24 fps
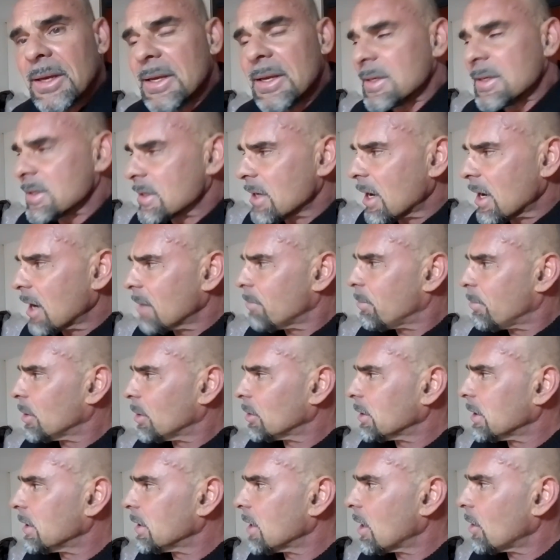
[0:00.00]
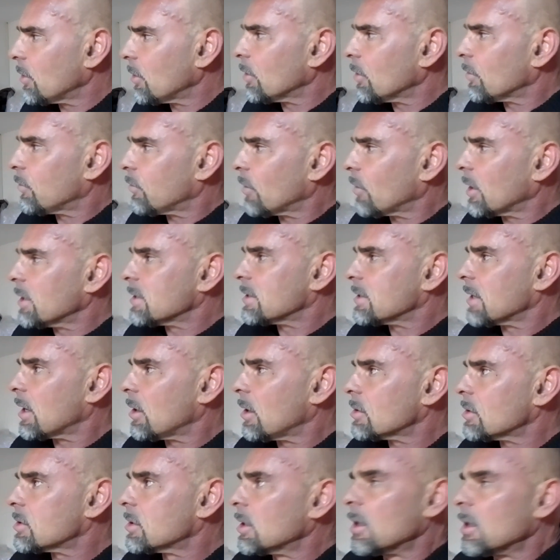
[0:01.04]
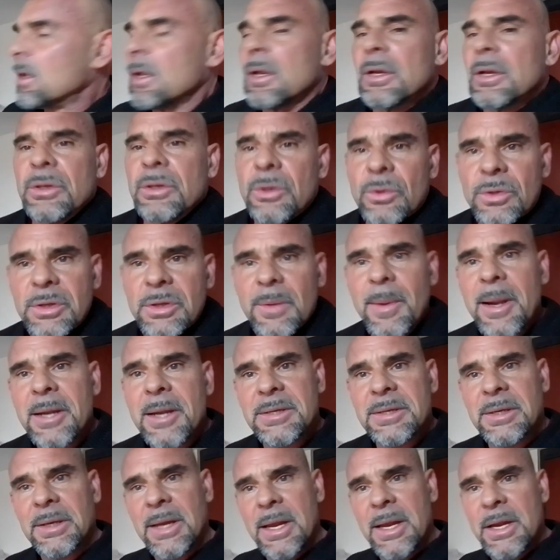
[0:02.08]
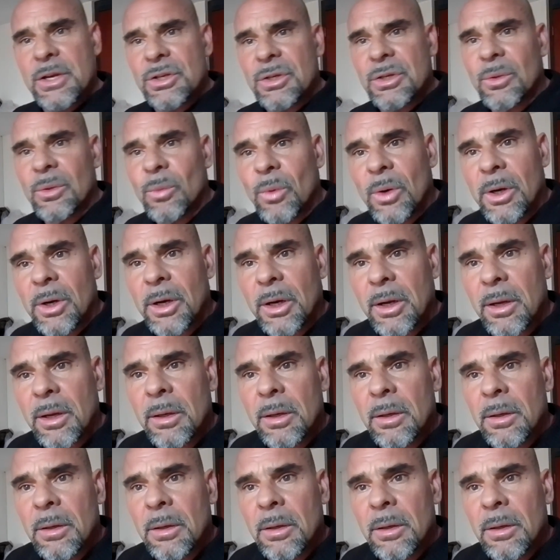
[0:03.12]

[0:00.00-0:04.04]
is not building out your front delts, do some isolation work.